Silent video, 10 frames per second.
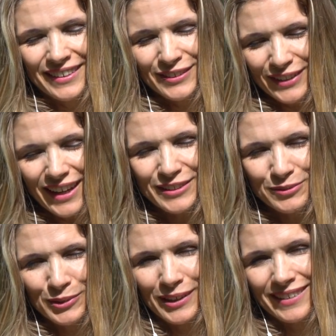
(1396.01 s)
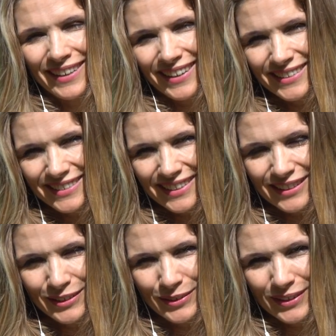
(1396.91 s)
So that is really nice,
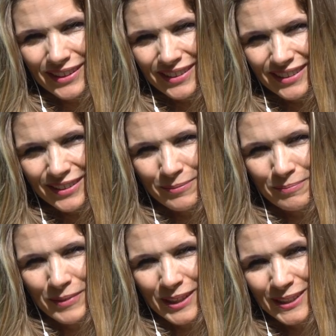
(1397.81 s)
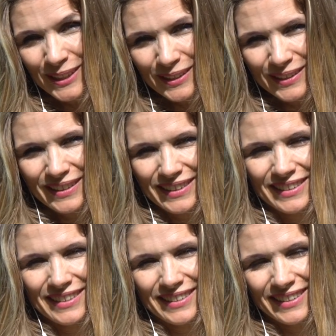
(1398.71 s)
and you can excel
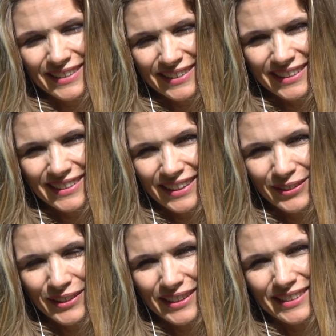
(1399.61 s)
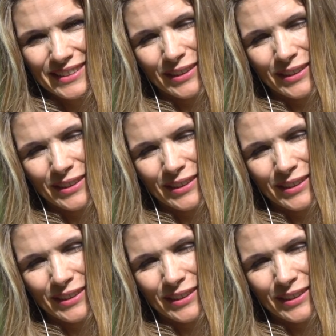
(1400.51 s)
in these areas.